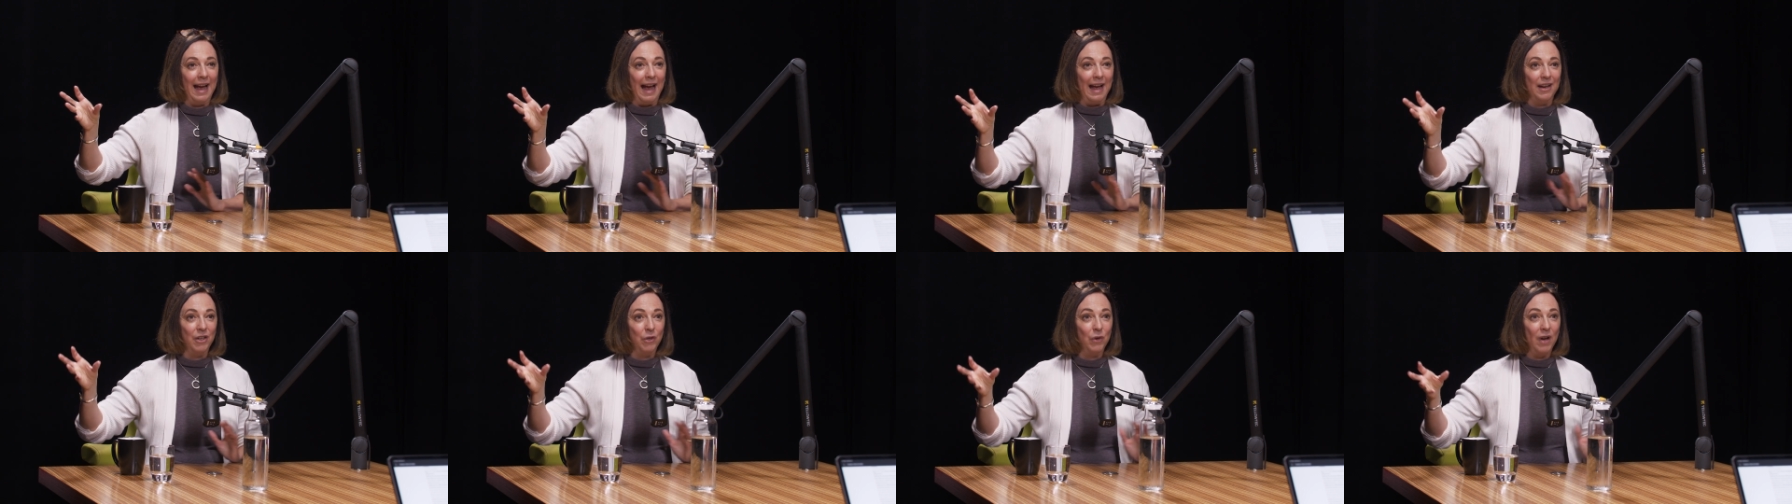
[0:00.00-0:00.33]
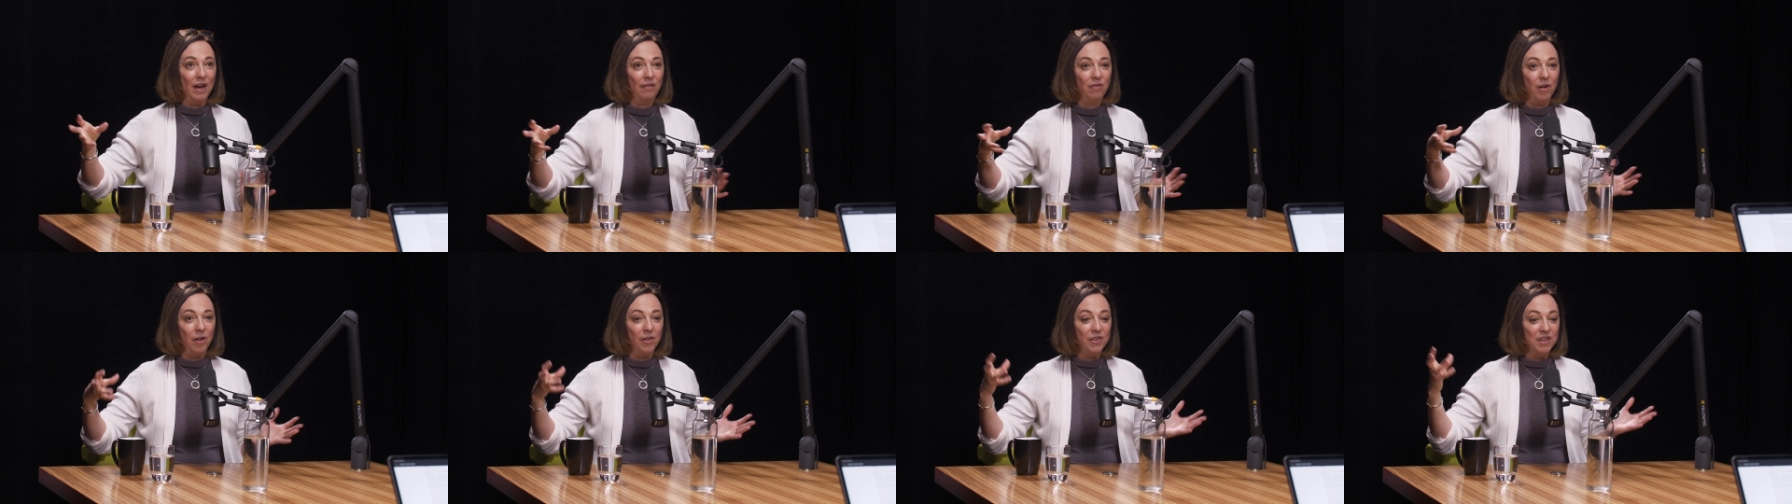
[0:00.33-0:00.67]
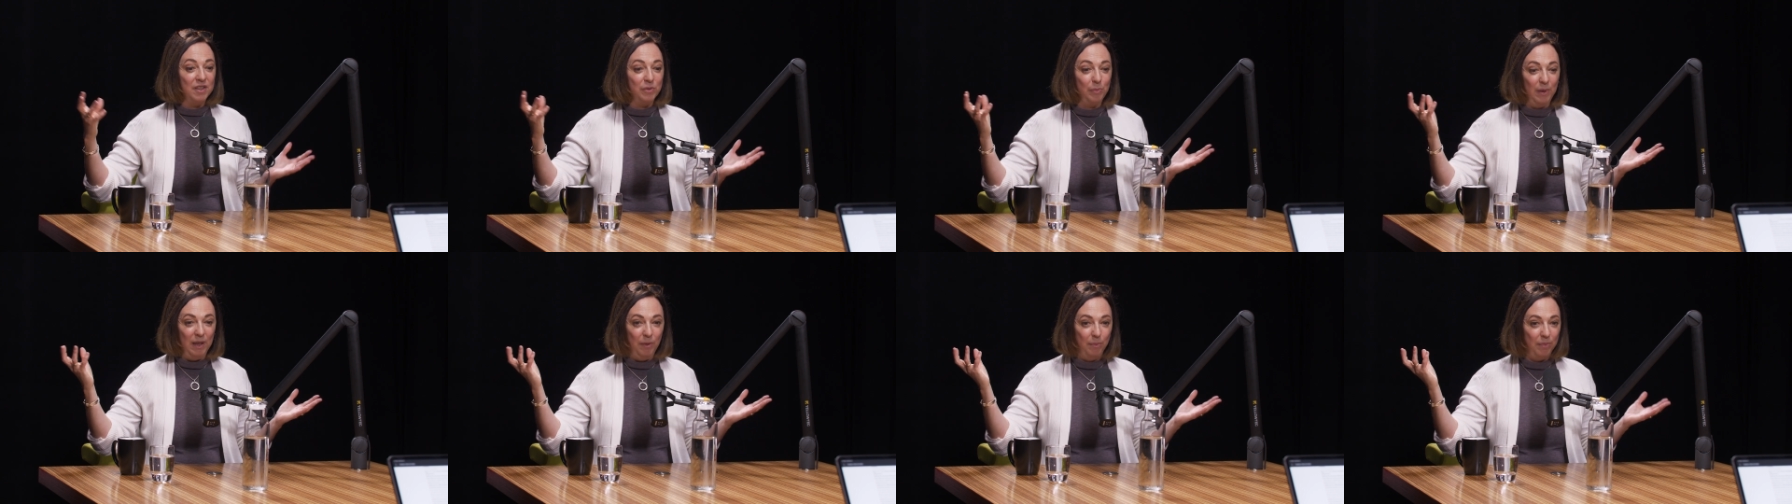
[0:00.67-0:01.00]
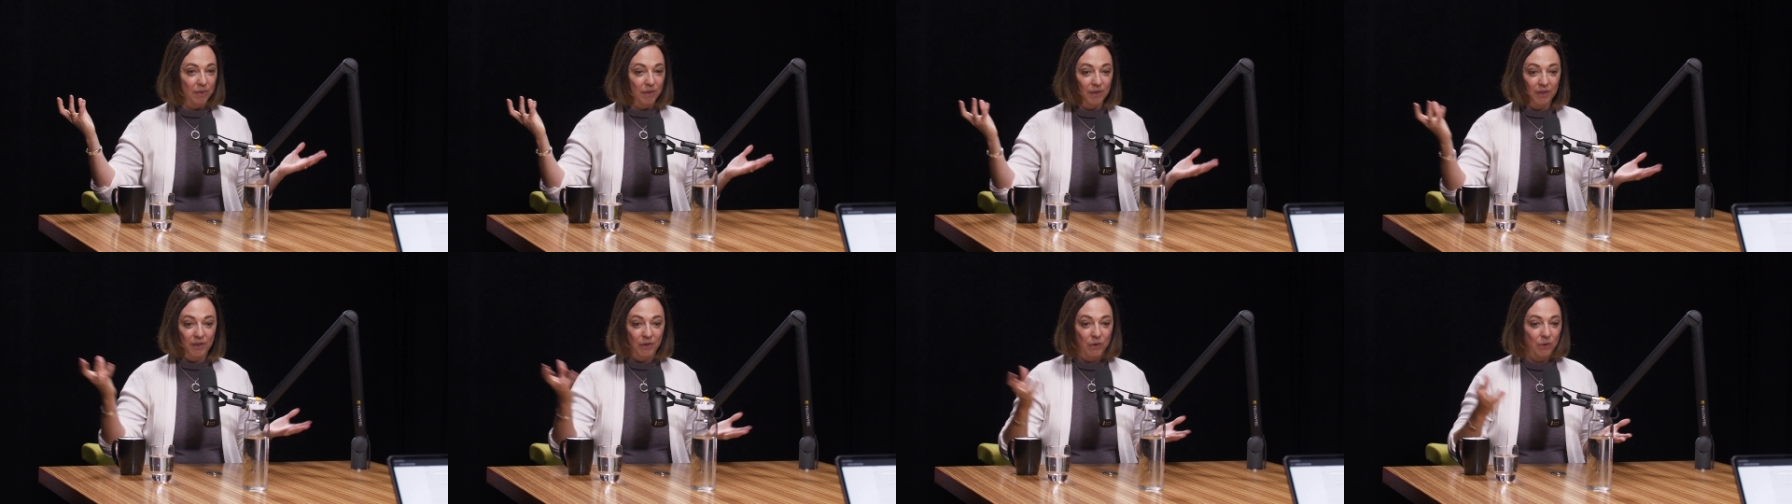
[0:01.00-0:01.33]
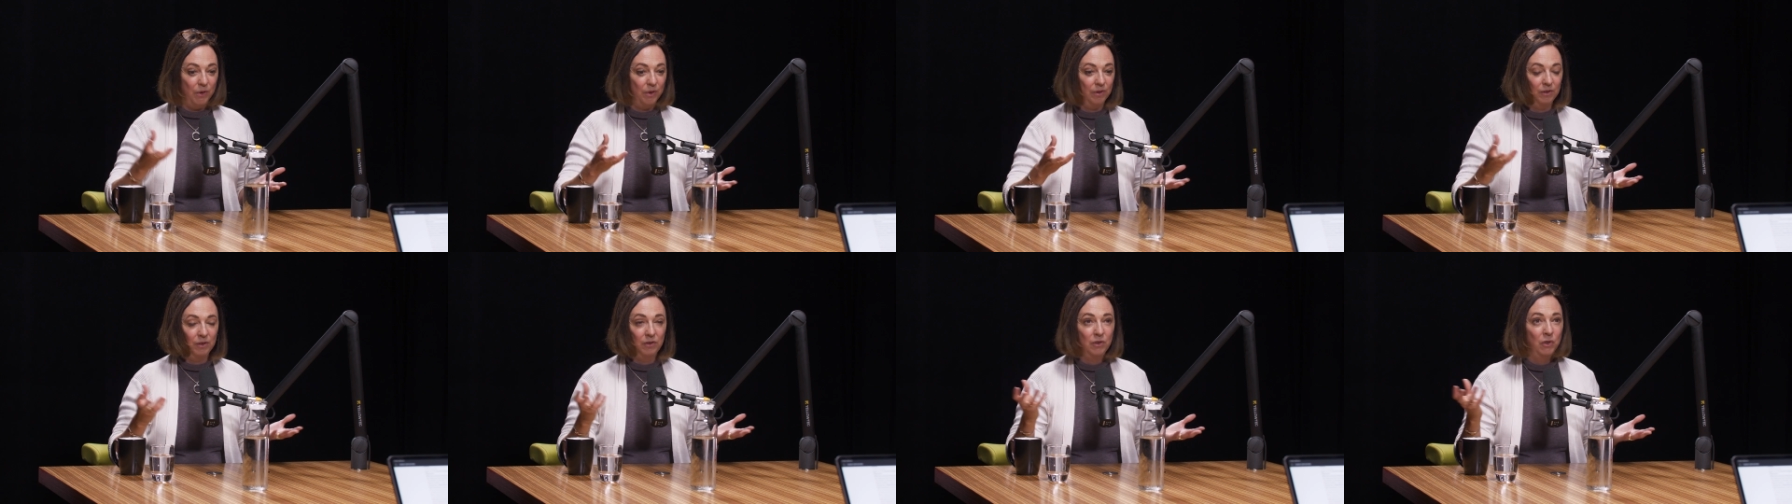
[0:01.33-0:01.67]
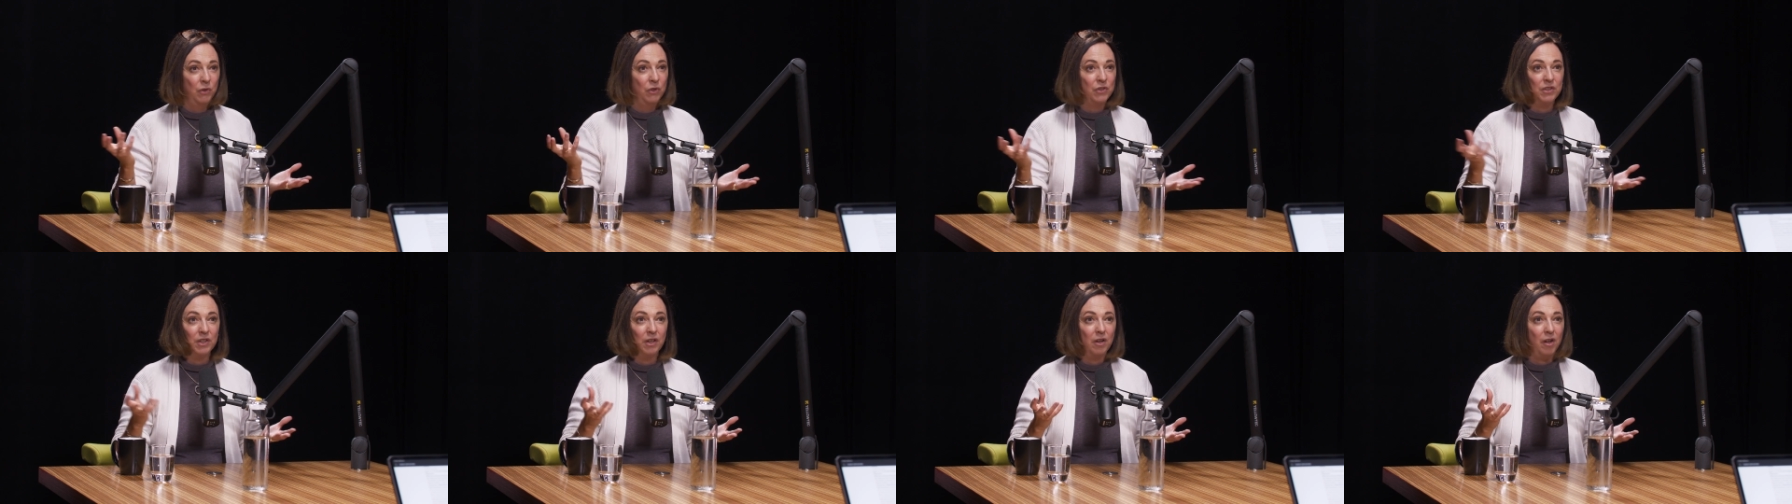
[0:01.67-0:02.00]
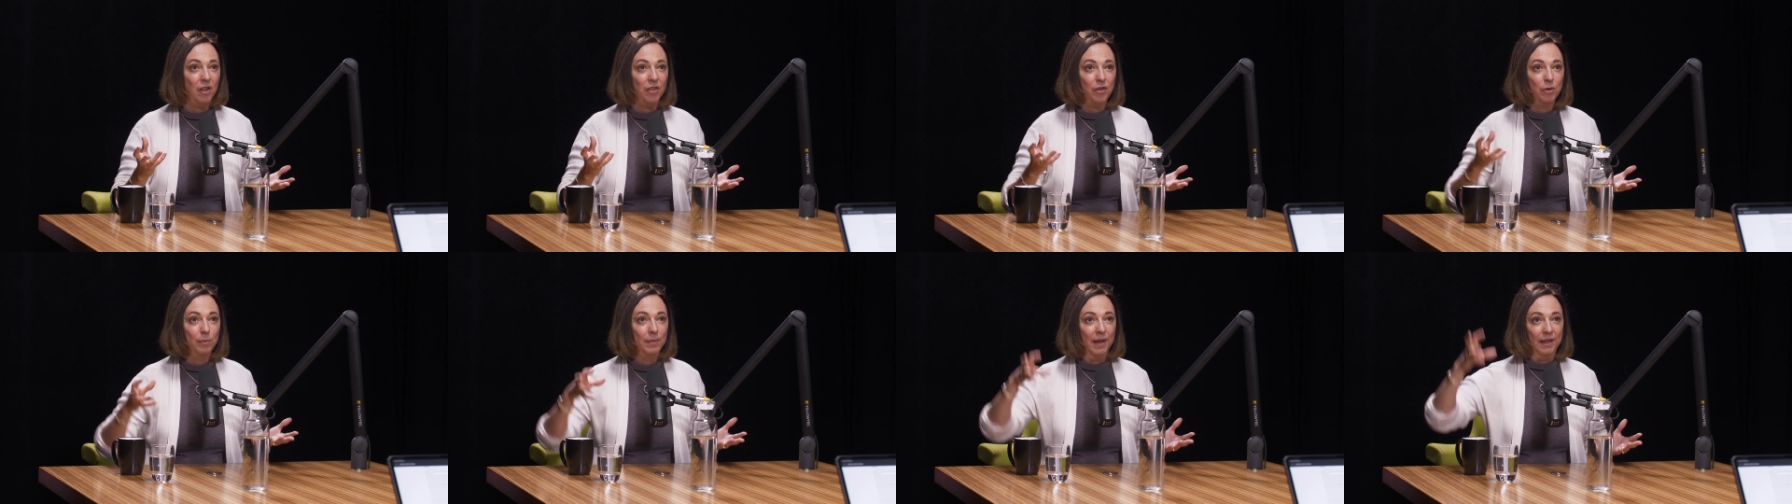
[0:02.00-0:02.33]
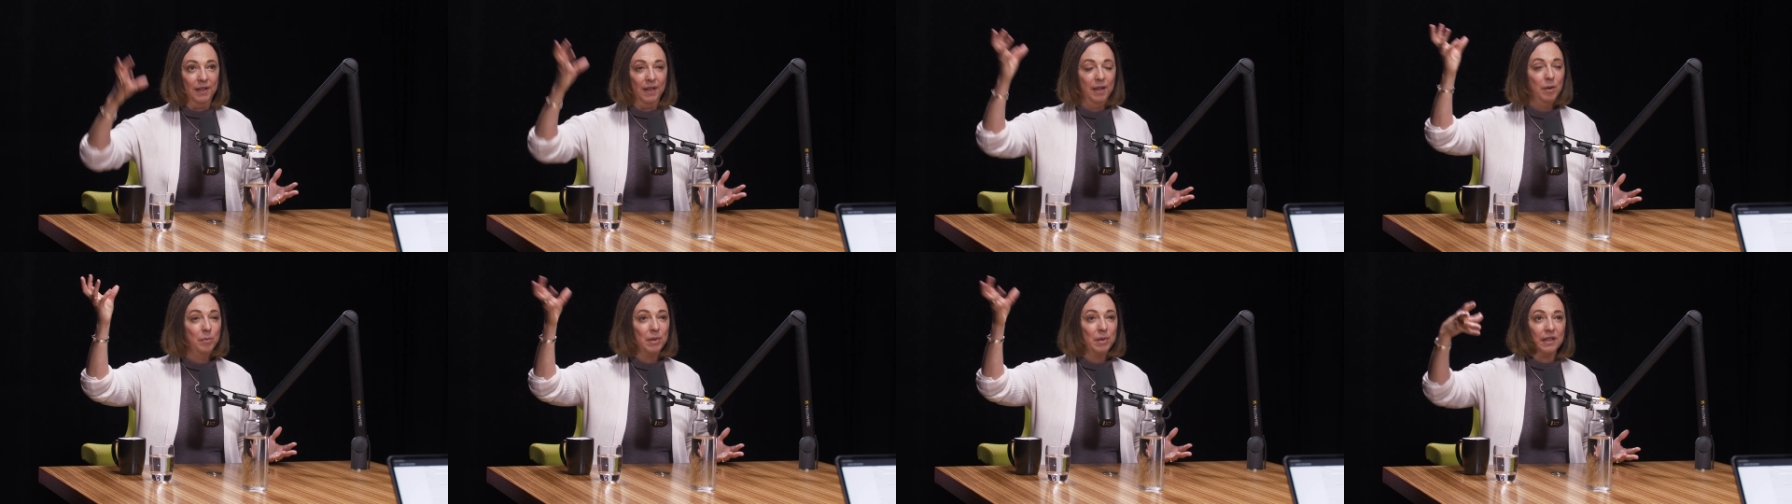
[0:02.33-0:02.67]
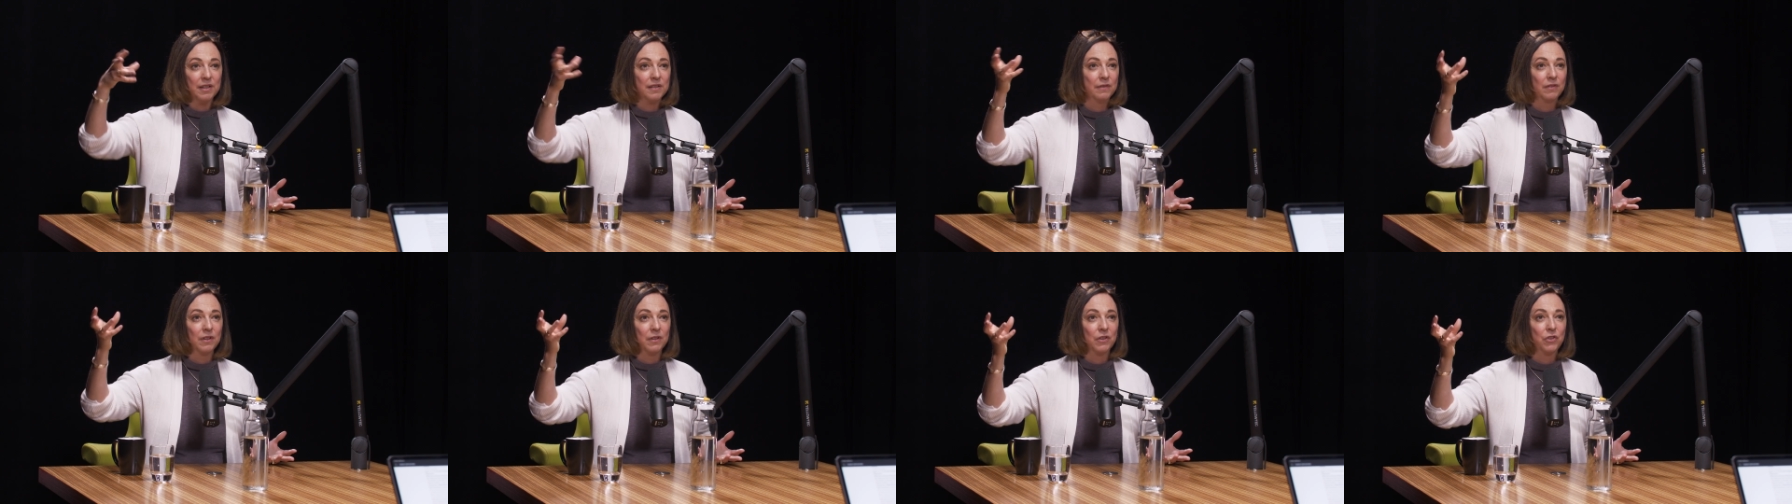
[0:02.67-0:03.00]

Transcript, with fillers: and you have all these people who are losing all their money because of